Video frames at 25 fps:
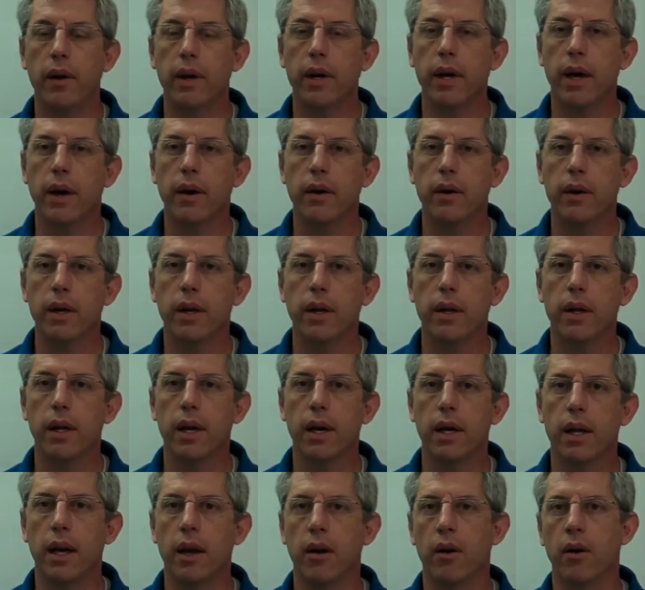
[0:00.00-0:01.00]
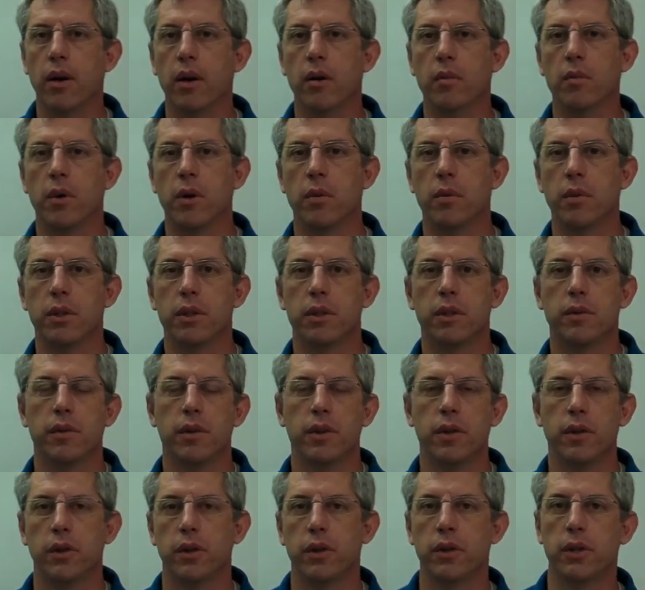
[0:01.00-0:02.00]
calculate area moments of
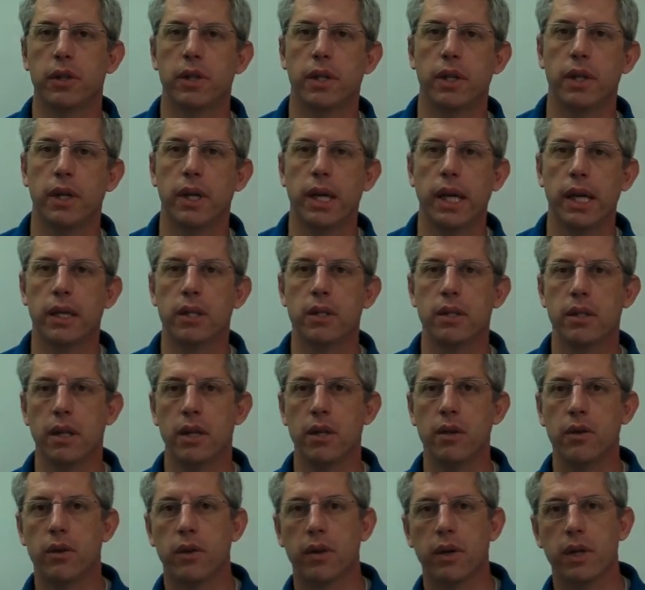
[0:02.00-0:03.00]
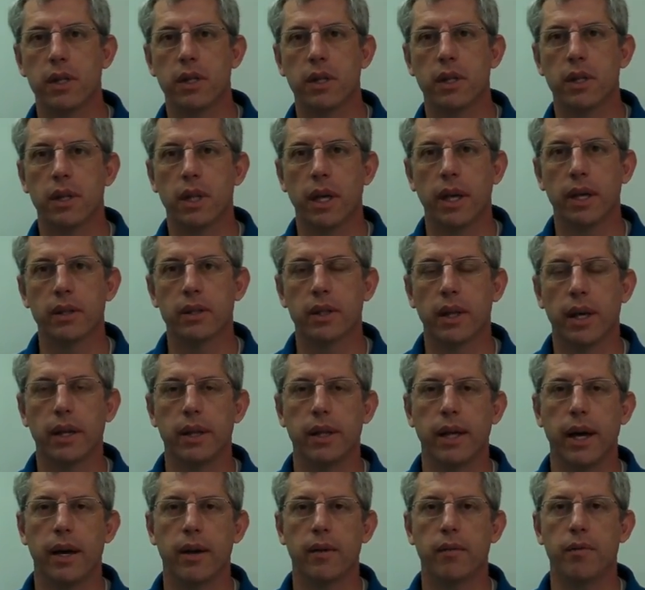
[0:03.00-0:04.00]
inertia and centroids and things like
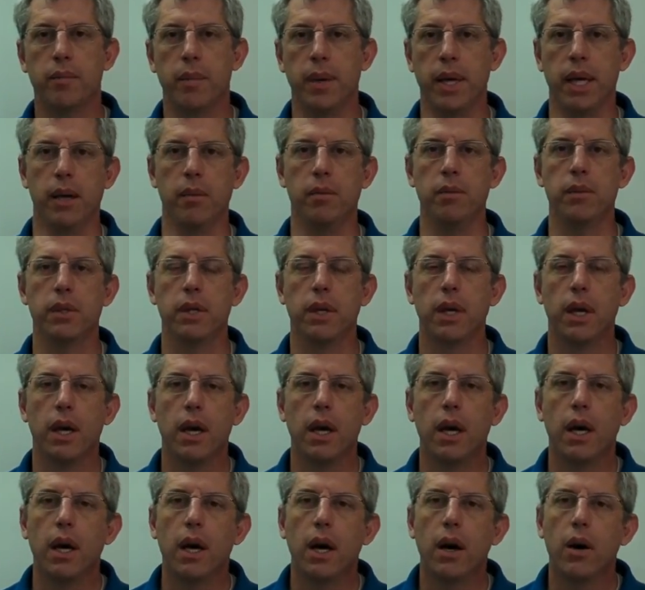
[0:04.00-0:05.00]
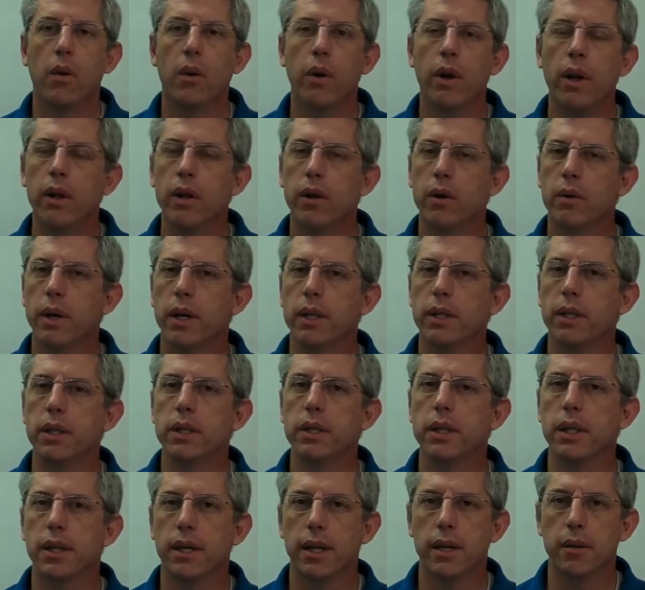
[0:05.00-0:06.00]
that of beams. One of the questions
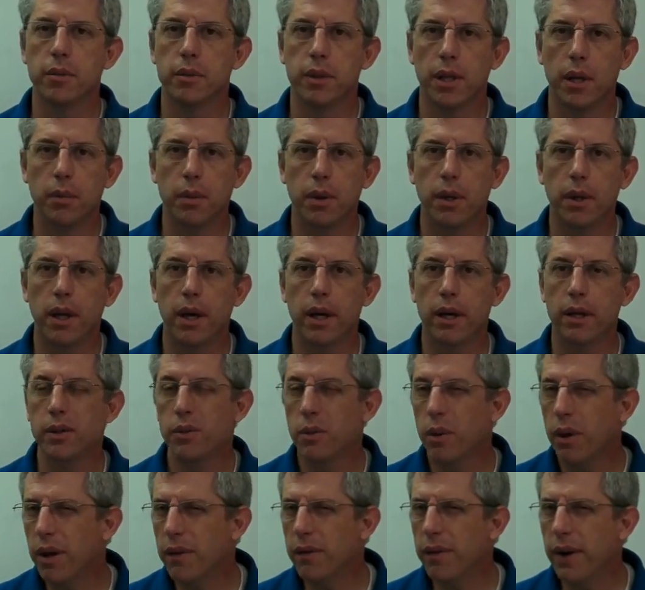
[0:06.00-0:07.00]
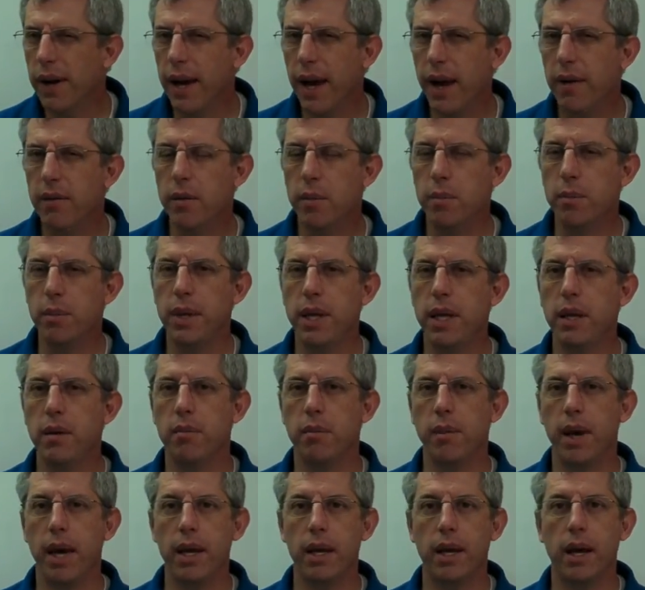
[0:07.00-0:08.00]
that comes up a lot is what if I have a beam
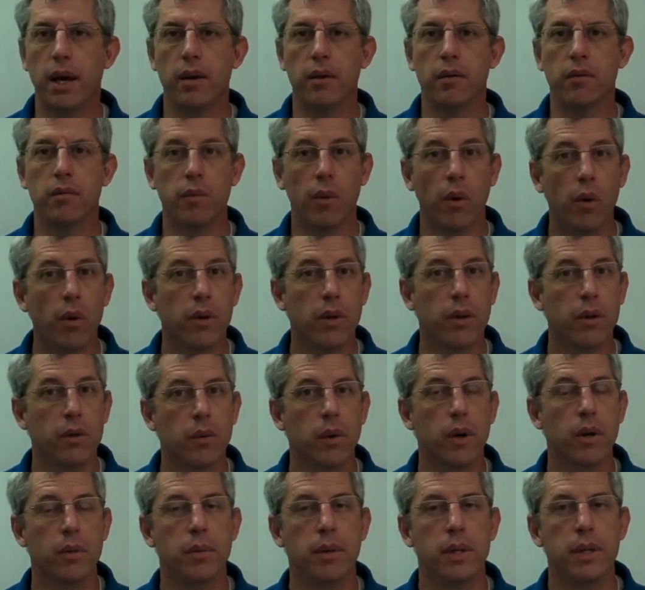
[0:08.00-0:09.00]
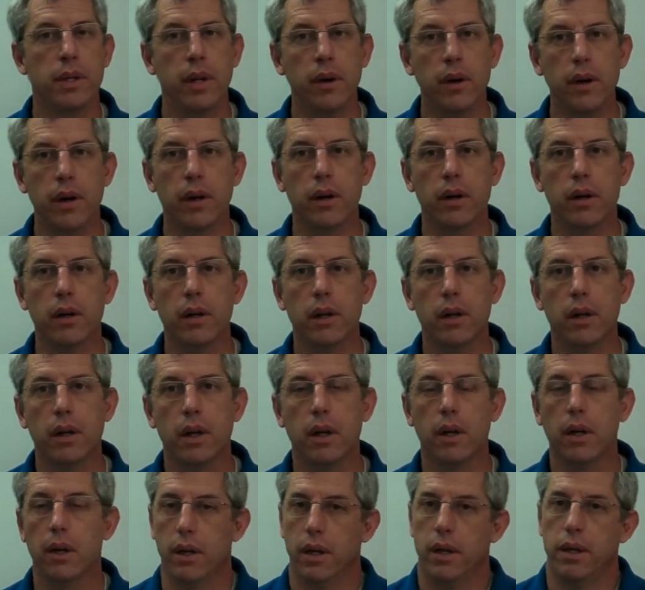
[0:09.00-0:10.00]
made out of more than one material?
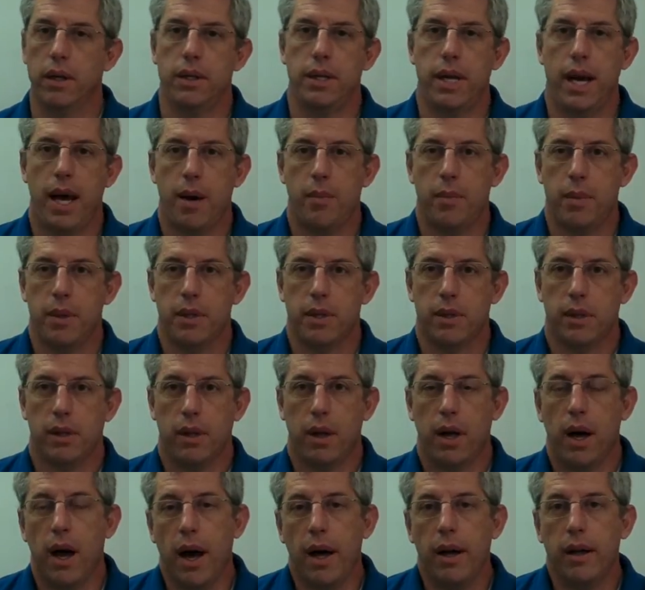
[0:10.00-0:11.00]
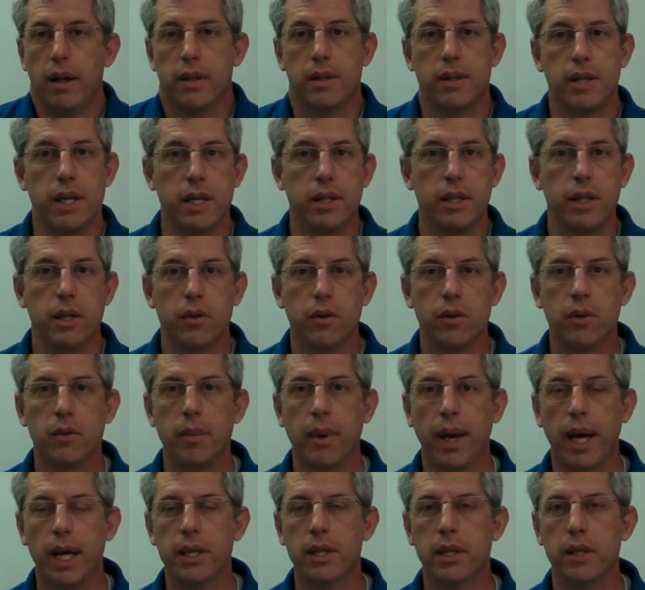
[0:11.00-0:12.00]
Now, this happens a lot. It's easy to
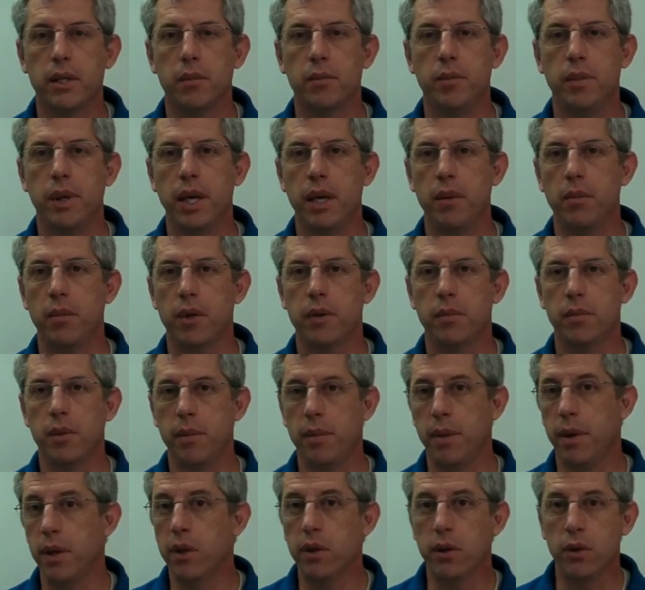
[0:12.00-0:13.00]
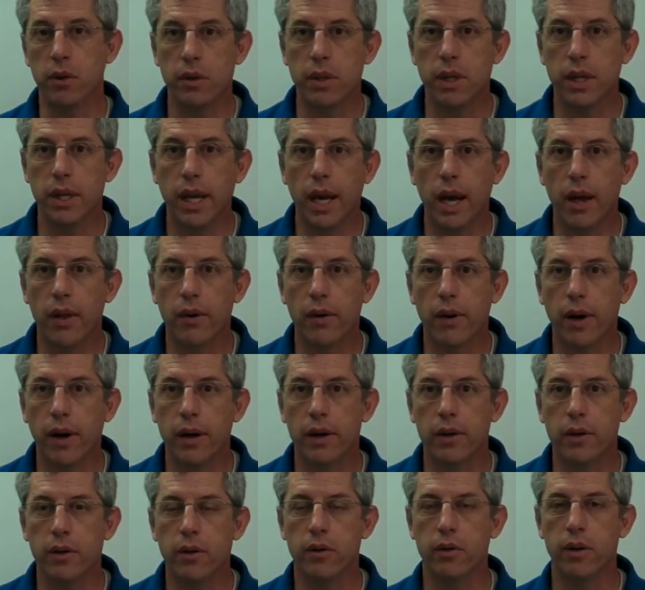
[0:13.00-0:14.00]
imagine a beam that's maybe glued together out
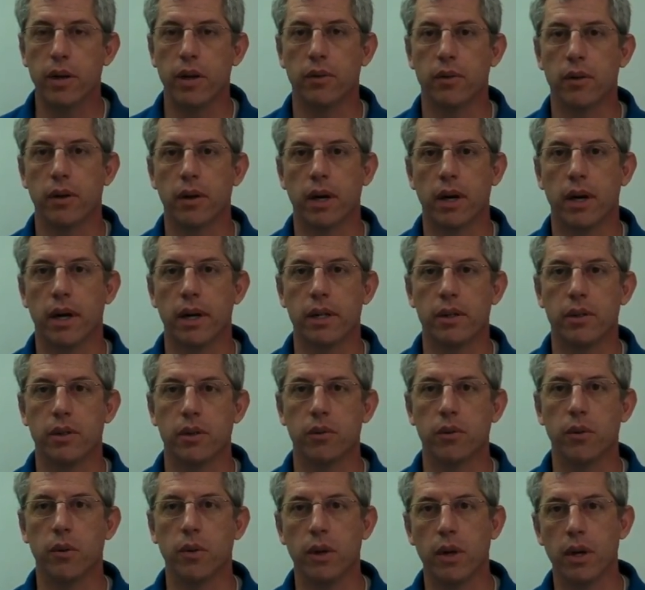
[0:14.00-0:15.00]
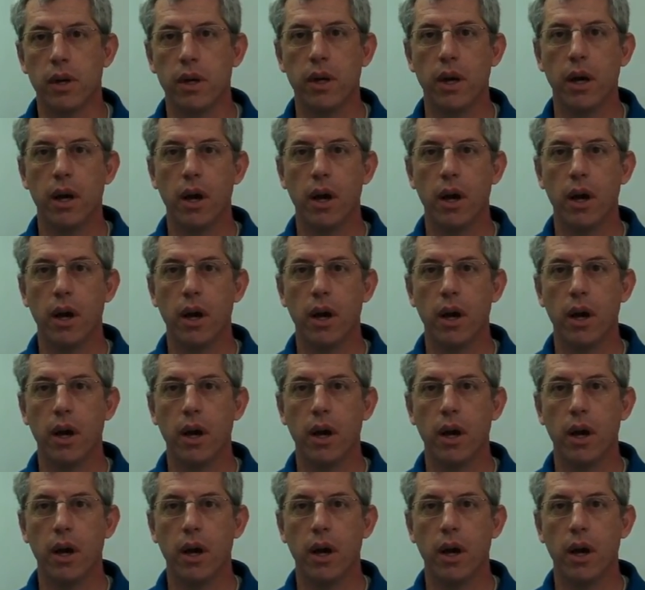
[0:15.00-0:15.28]
of two different kinds of wood